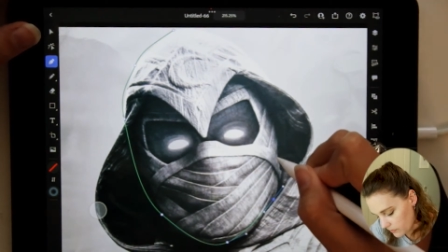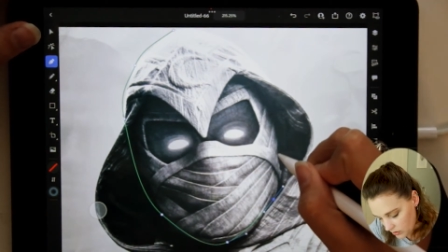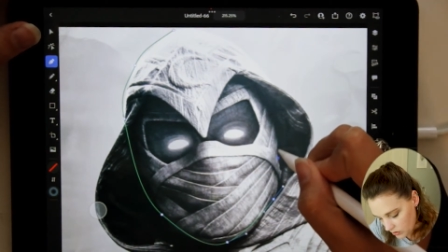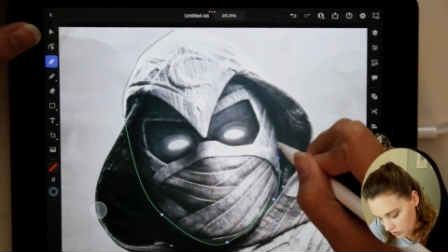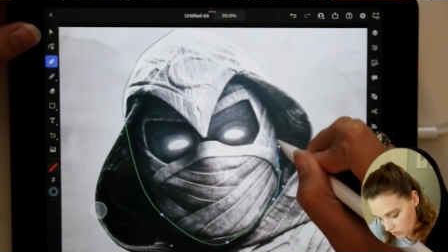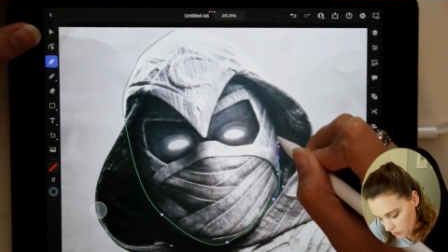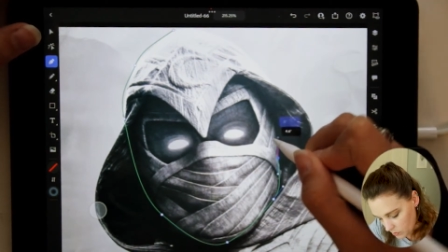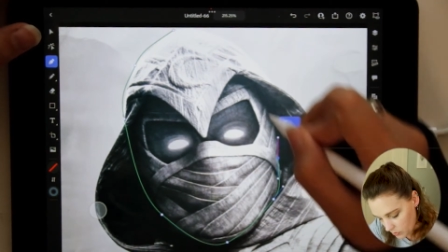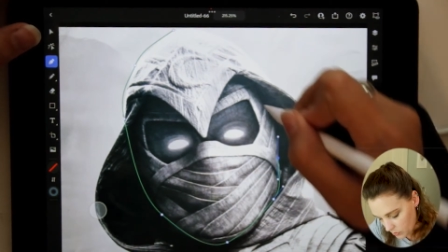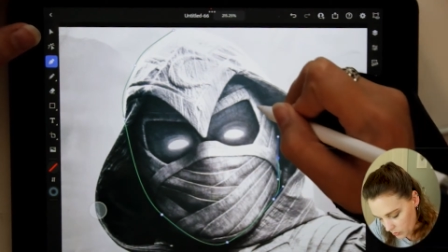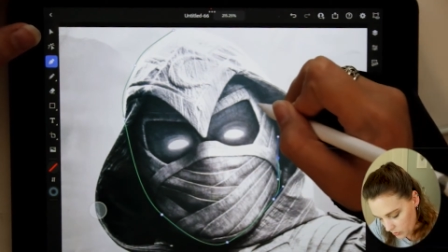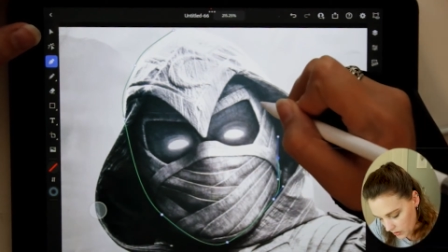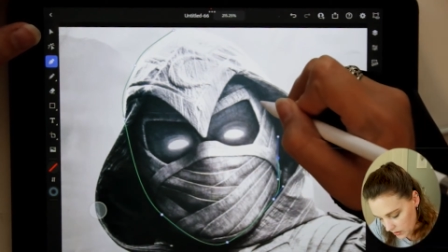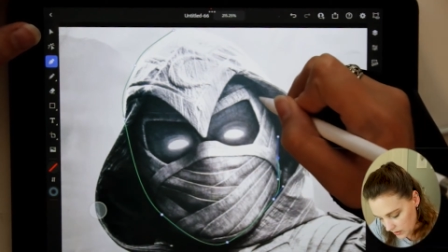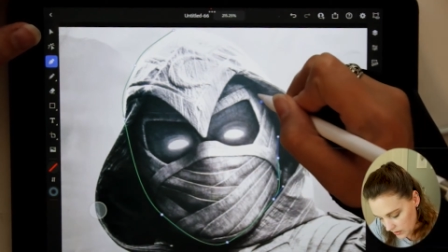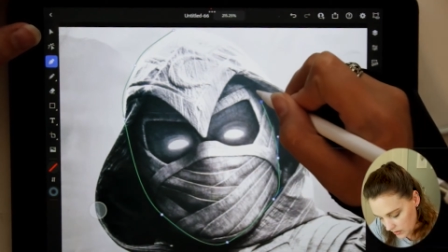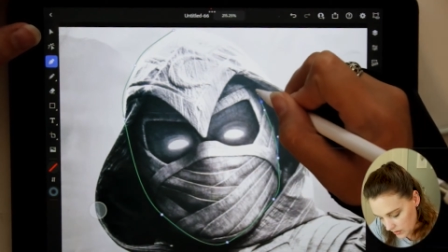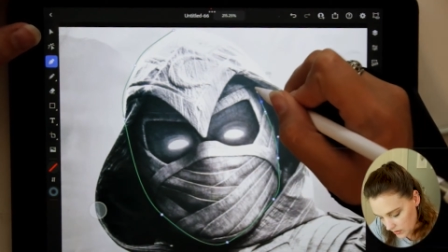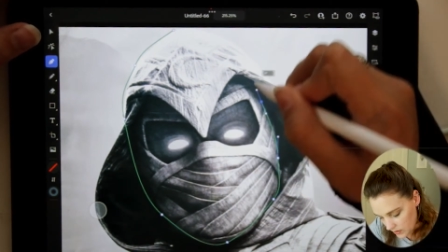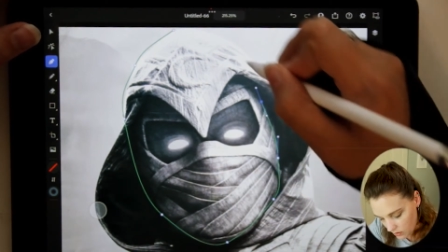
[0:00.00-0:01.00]
your
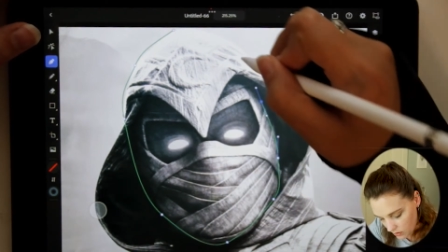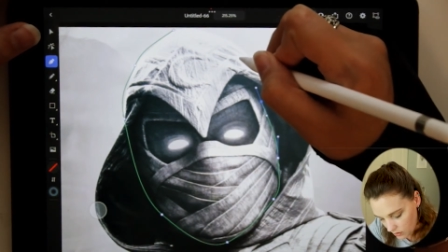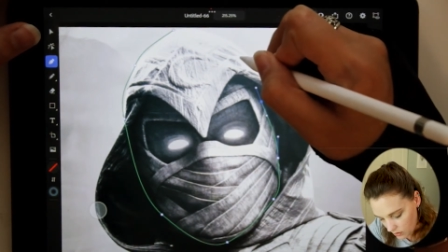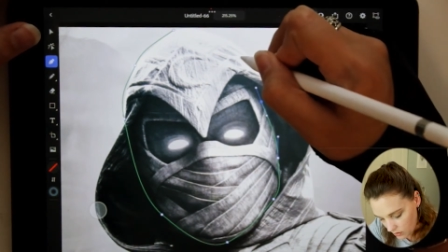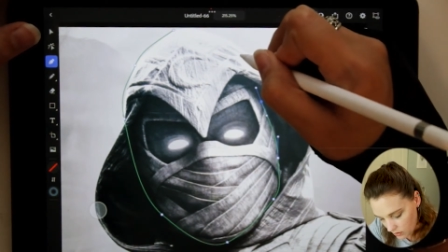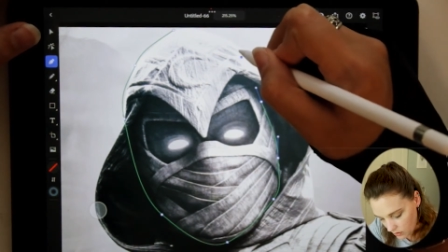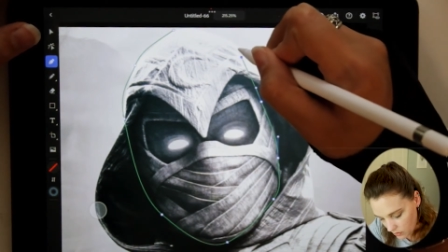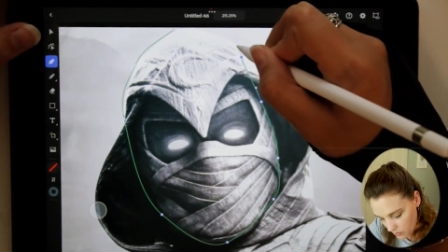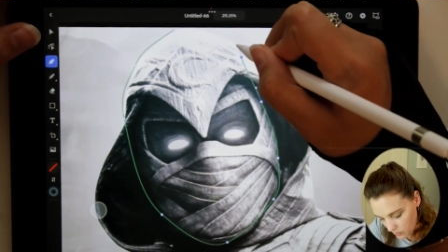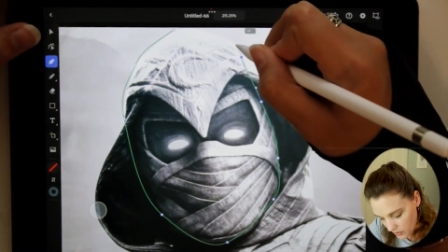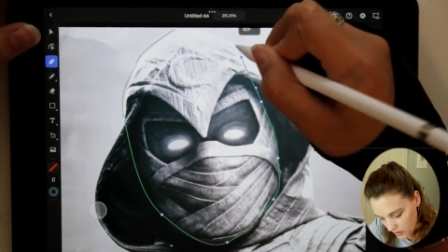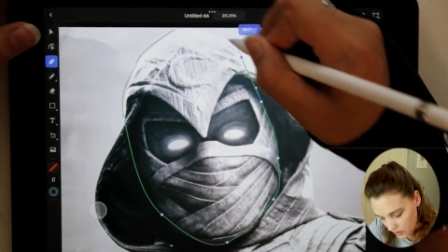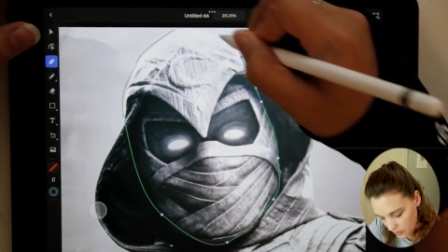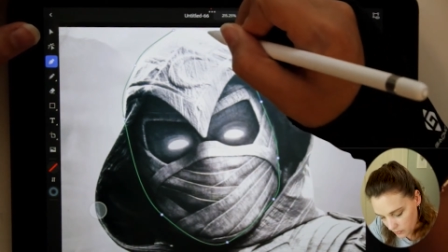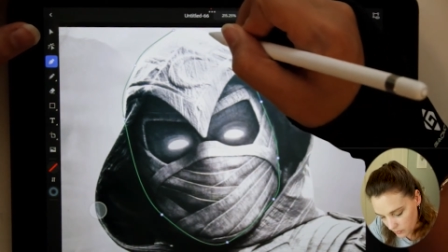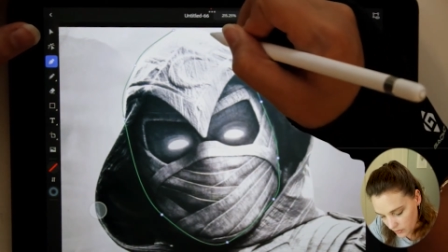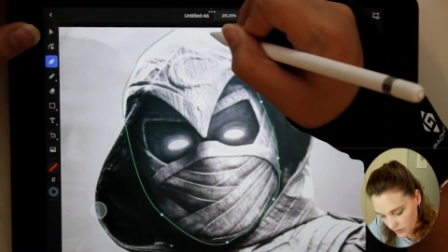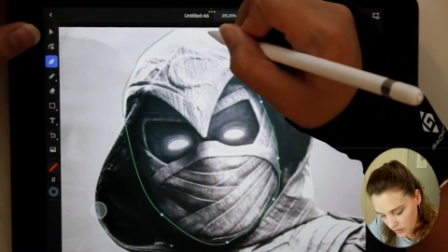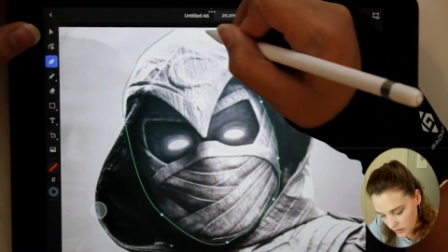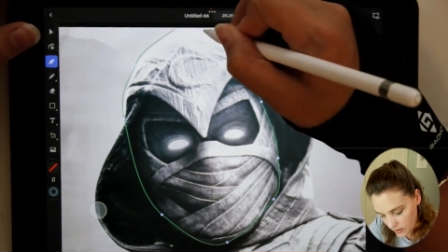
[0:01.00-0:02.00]
points all the way
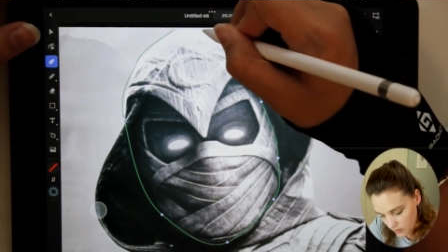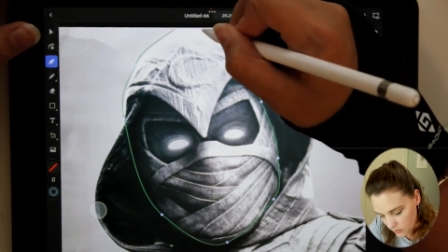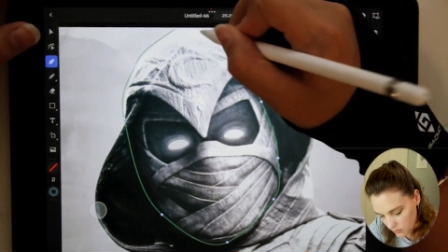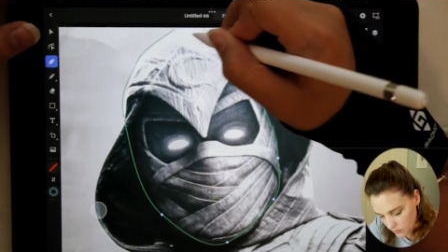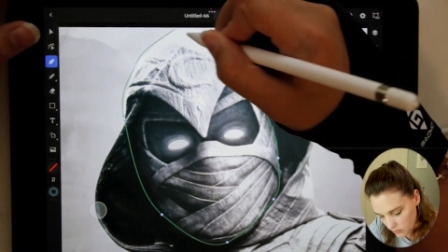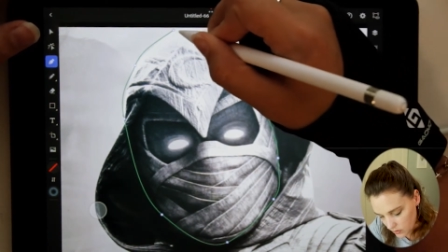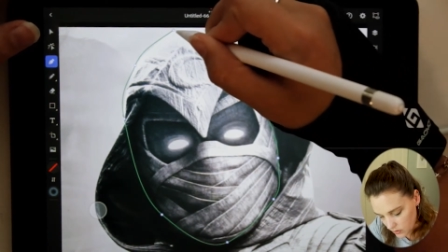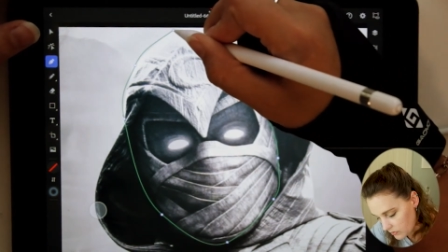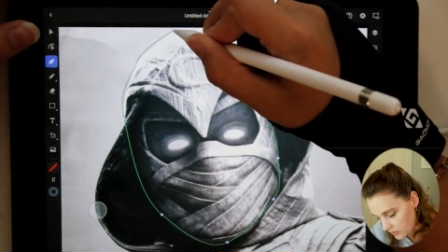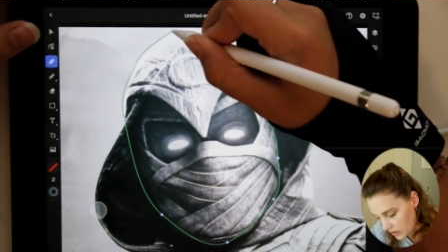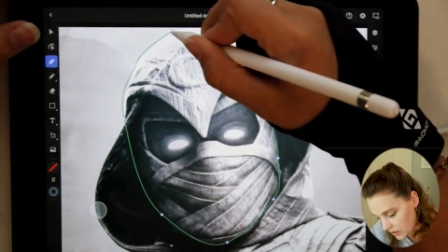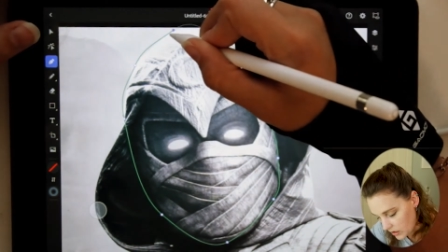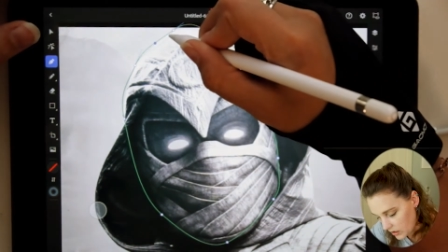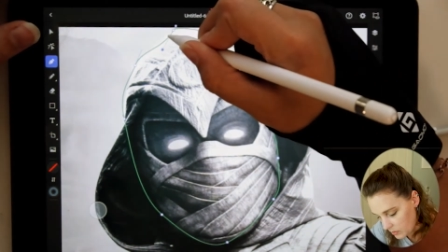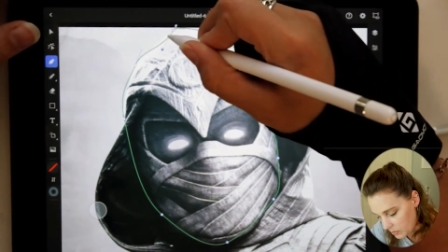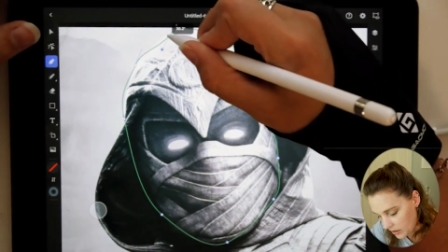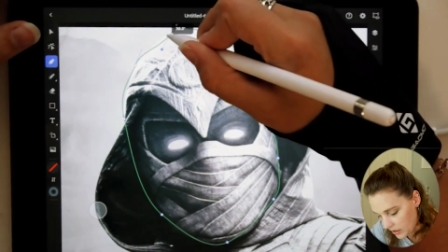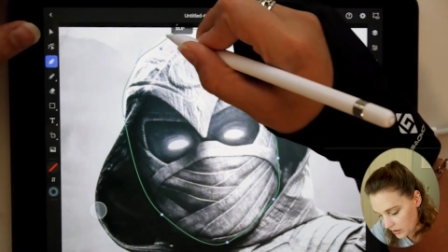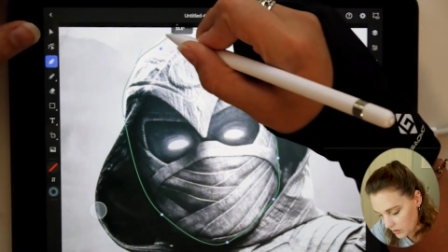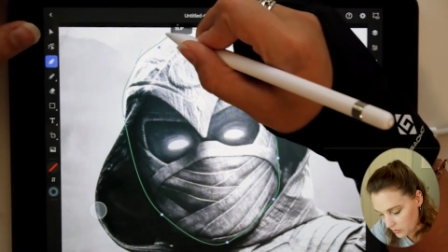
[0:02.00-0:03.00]
around and the
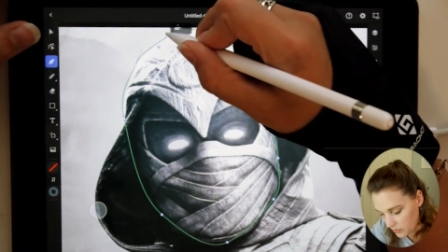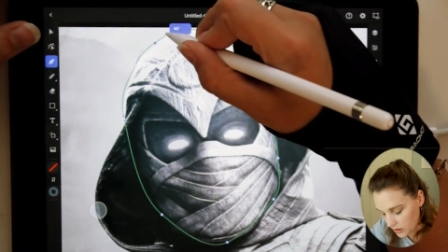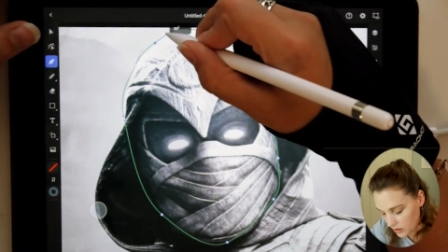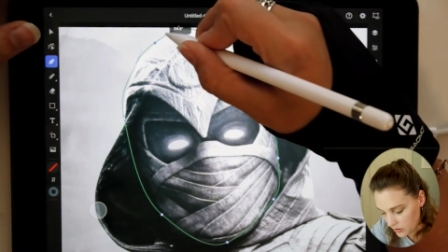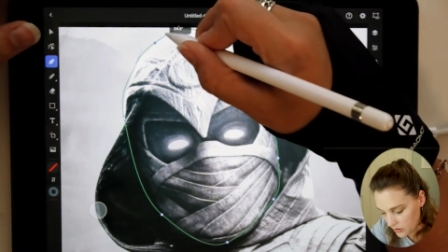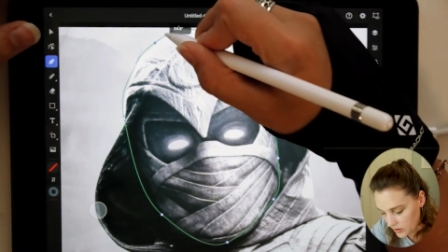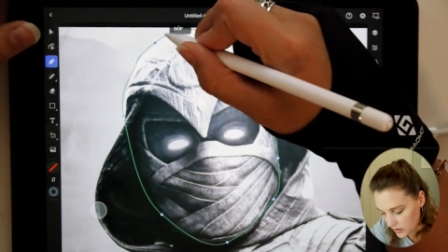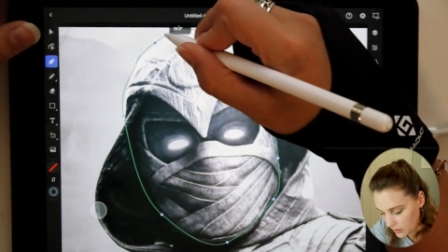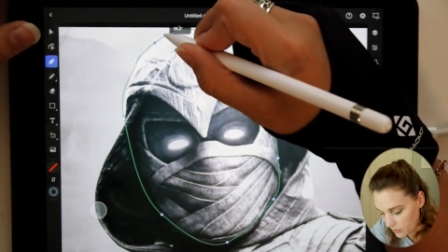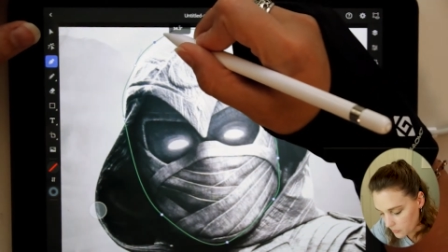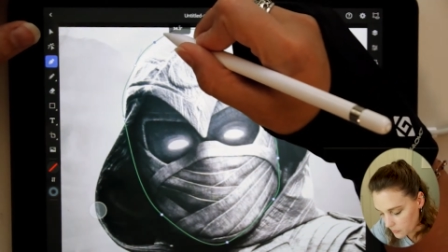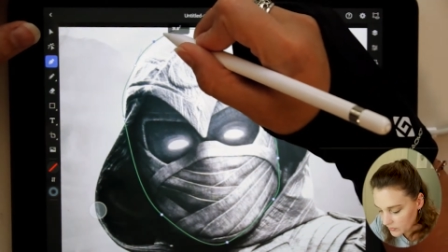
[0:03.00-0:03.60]
pathway yourself.